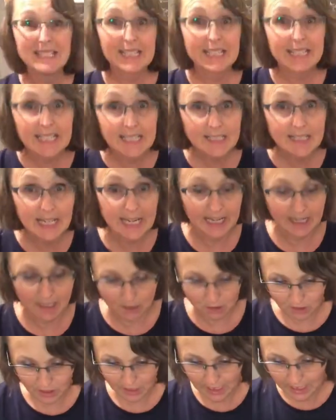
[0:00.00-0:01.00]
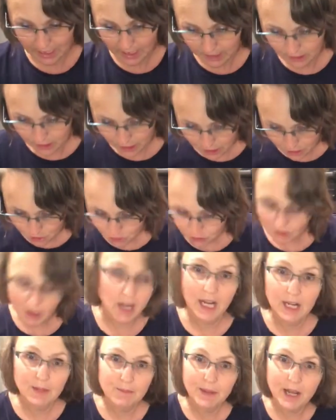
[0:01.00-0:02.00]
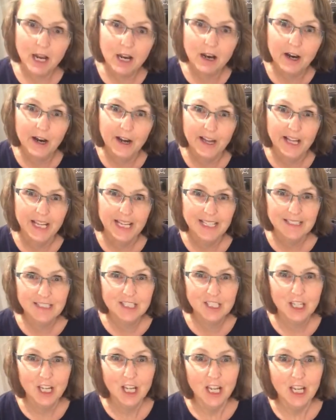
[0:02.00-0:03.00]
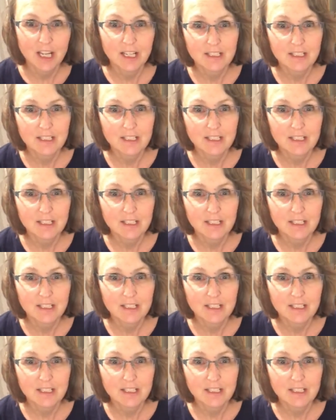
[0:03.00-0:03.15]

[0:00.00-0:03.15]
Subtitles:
but we are holding in so far.